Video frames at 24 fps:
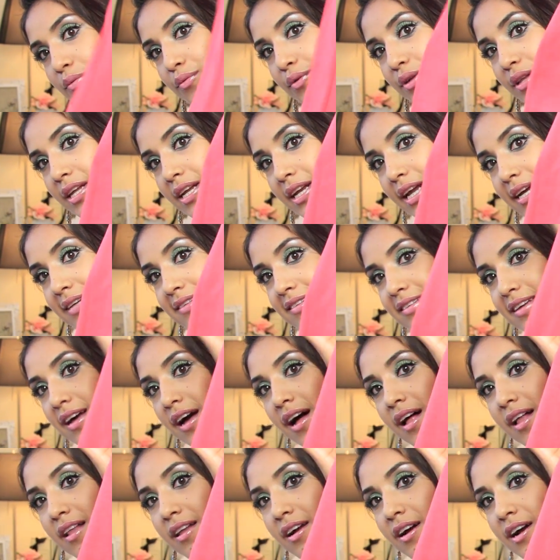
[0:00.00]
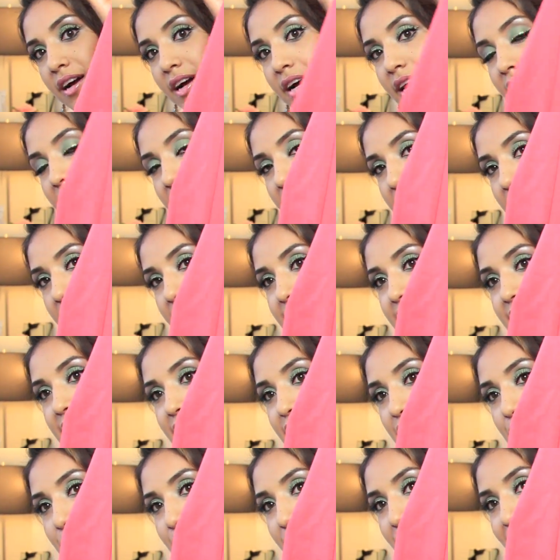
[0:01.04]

a really nice color, and it's just